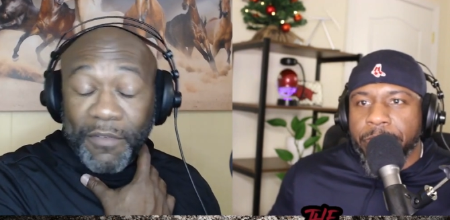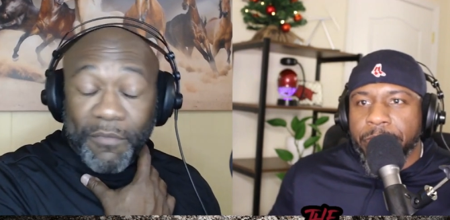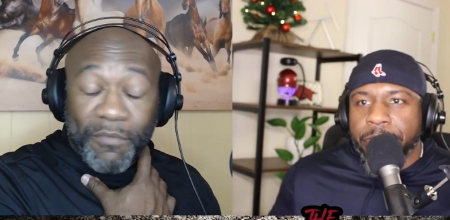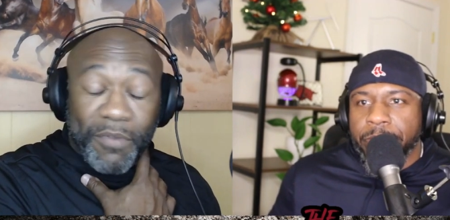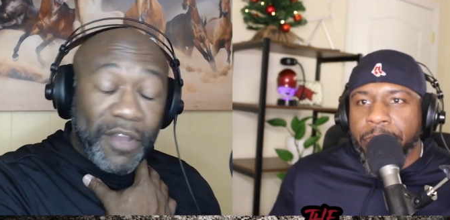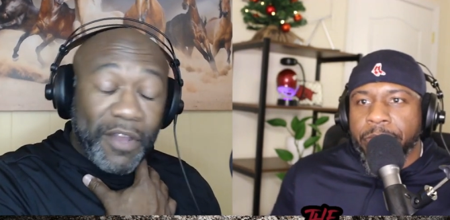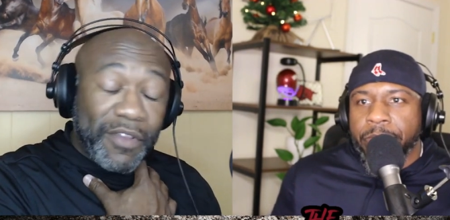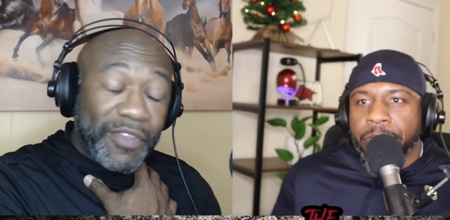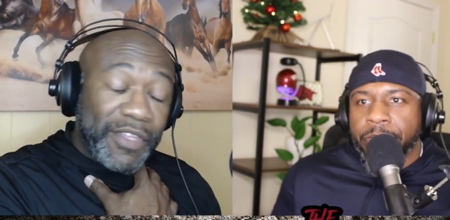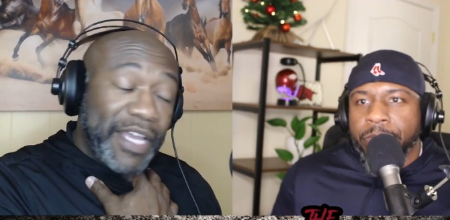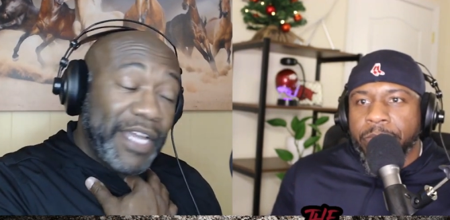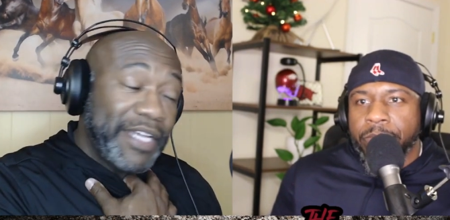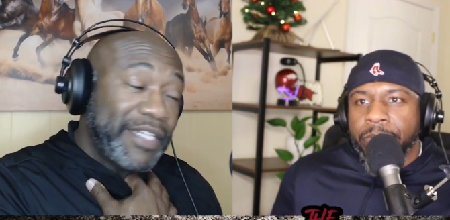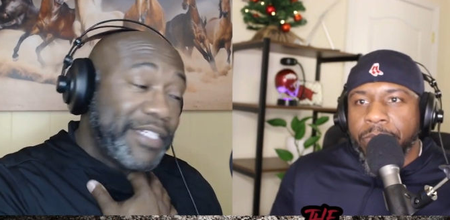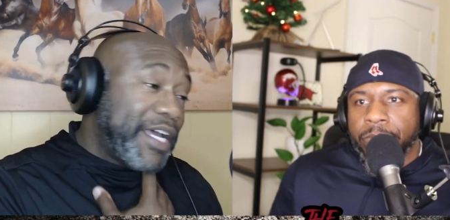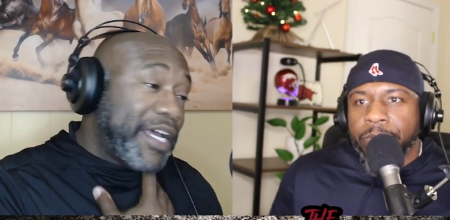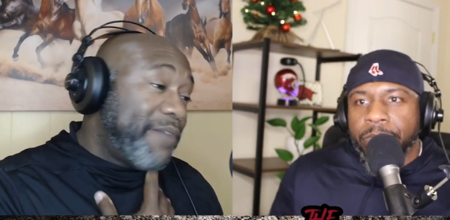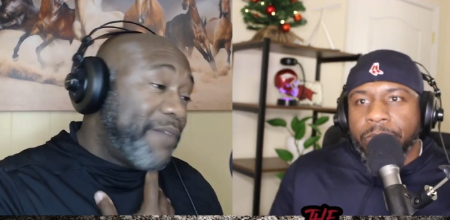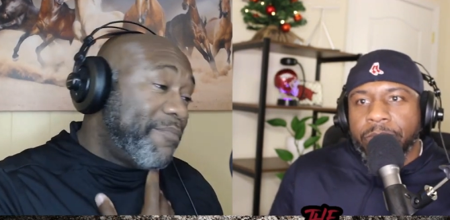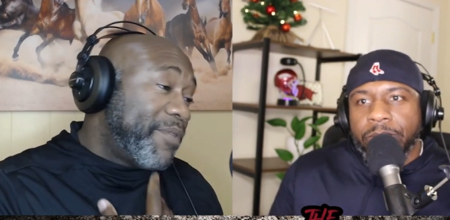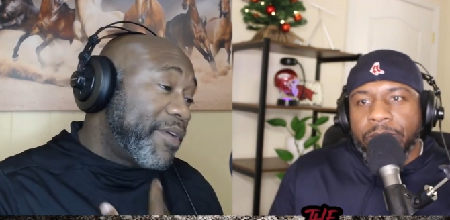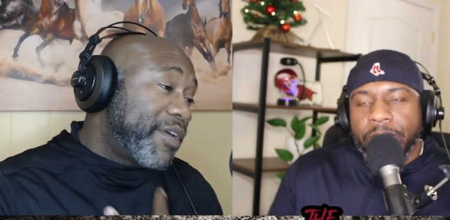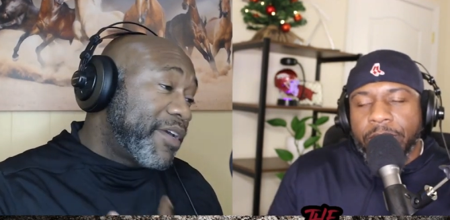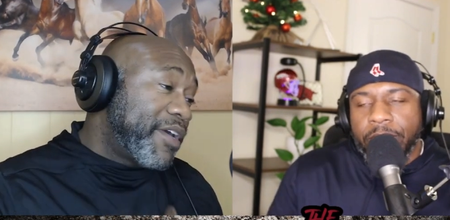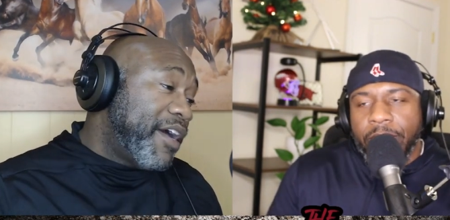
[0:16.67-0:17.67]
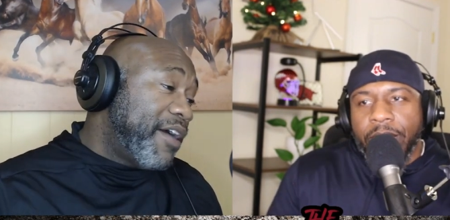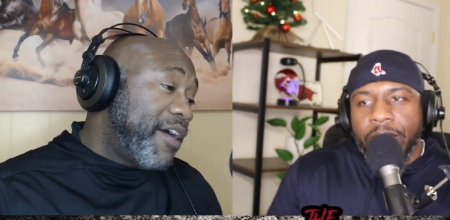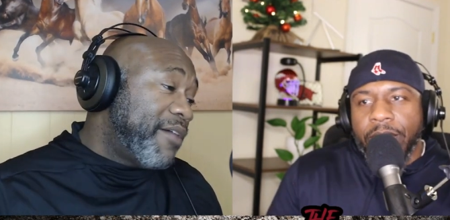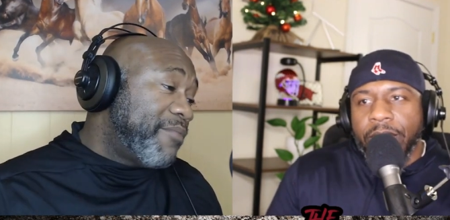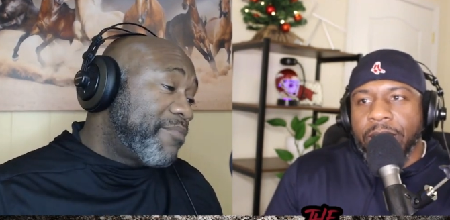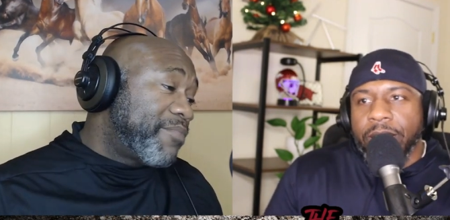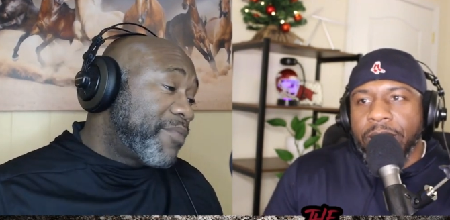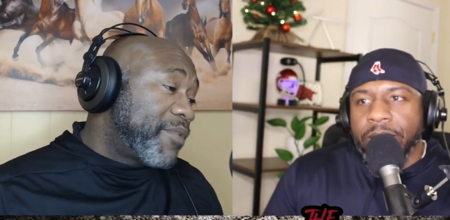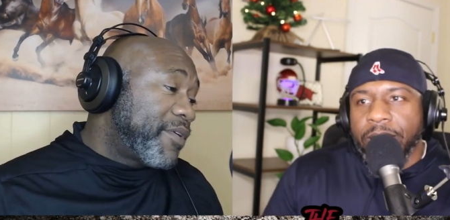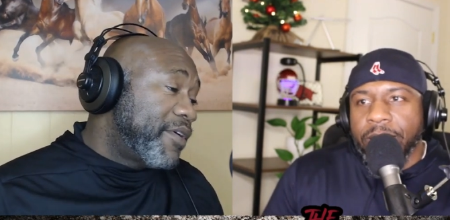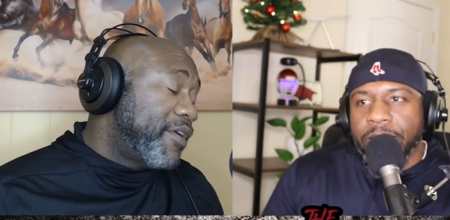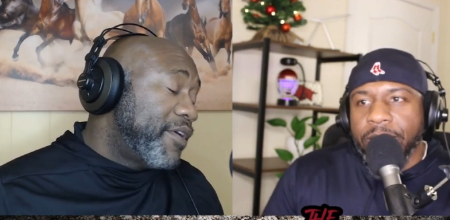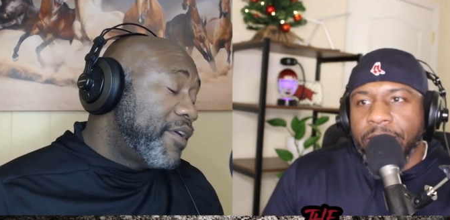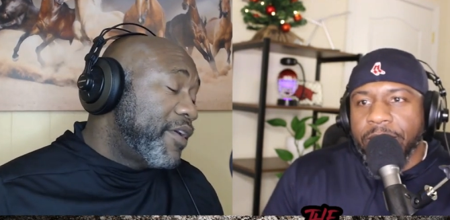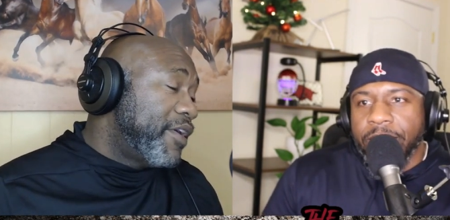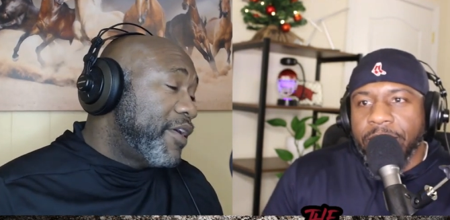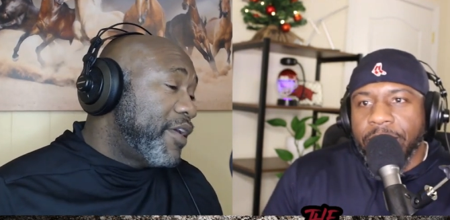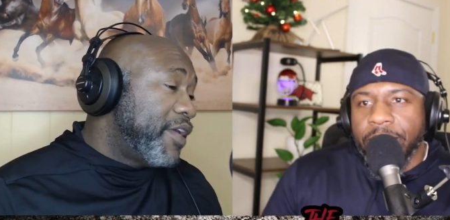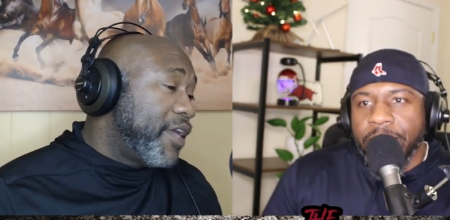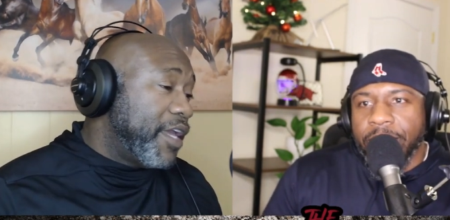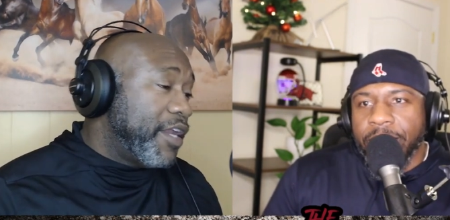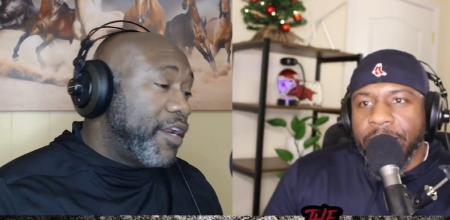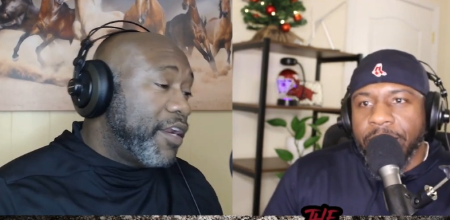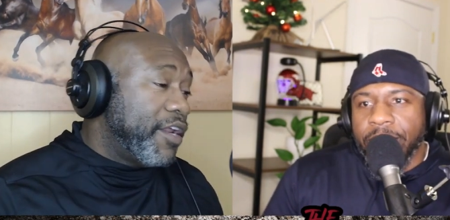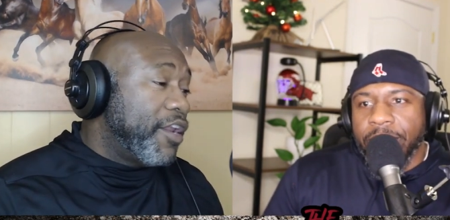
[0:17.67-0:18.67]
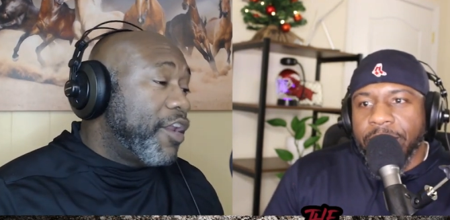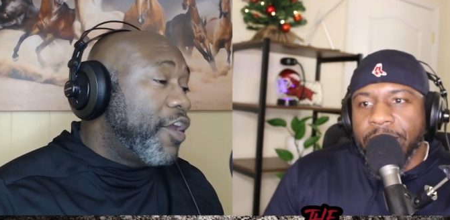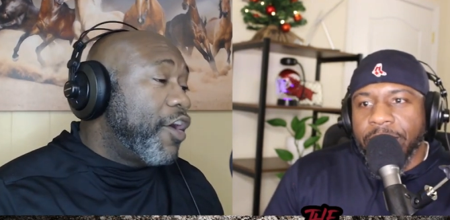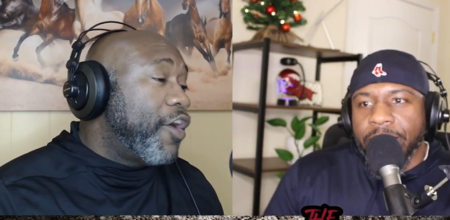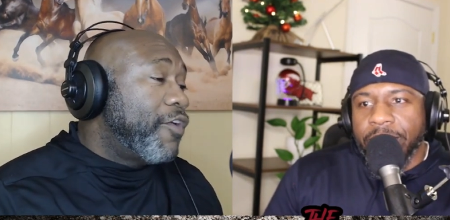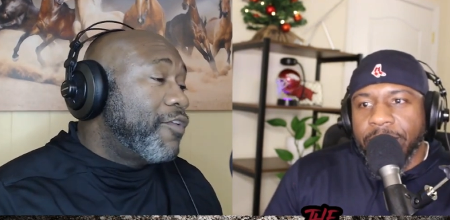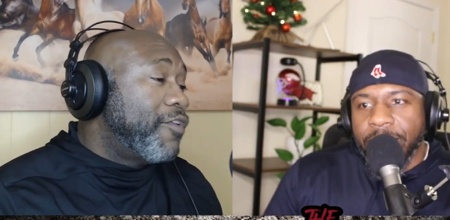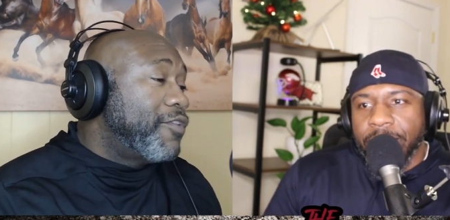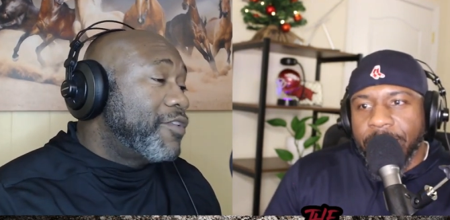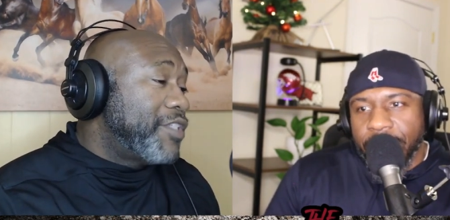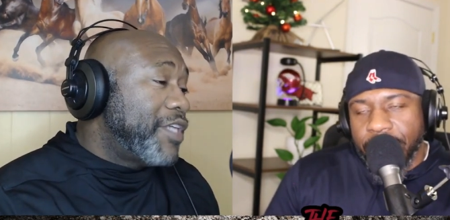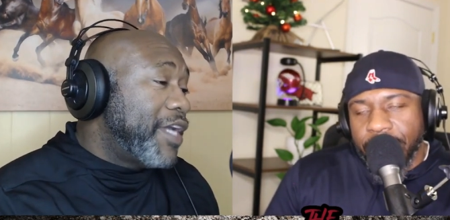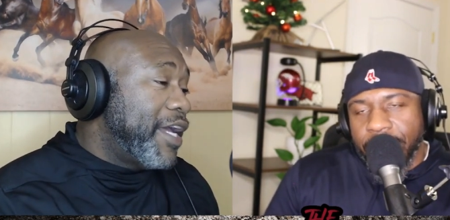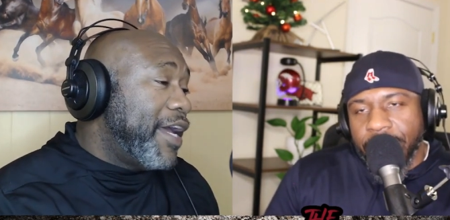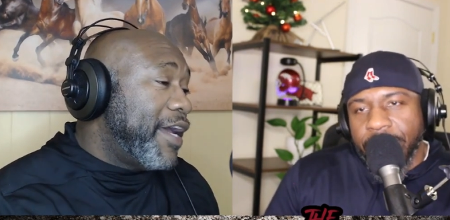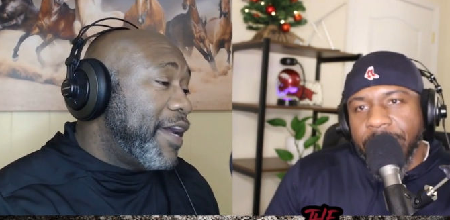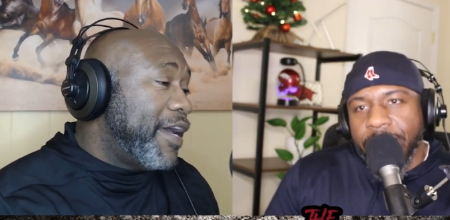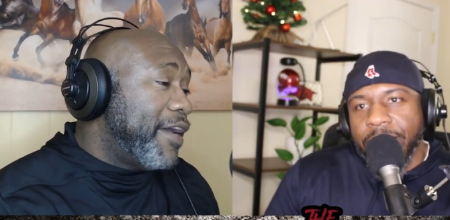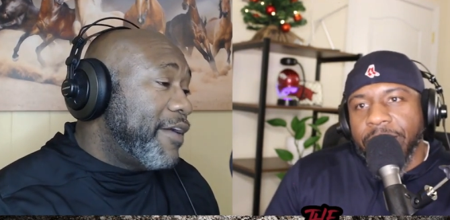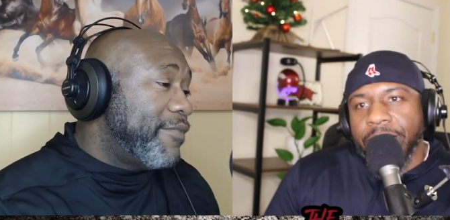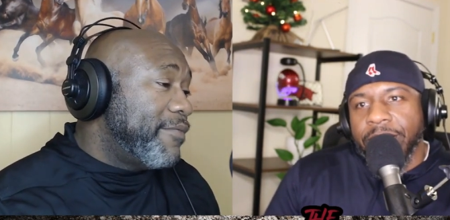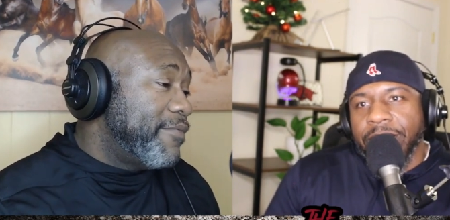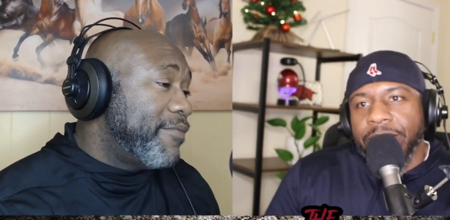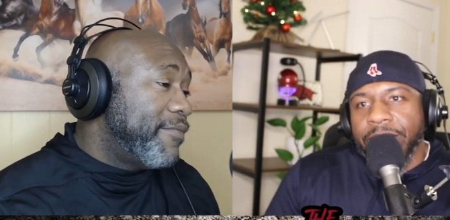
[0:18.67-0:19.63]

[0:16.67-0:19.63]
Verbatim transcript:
Speaker 1: brought that topic up yeah. in a long yeah. time.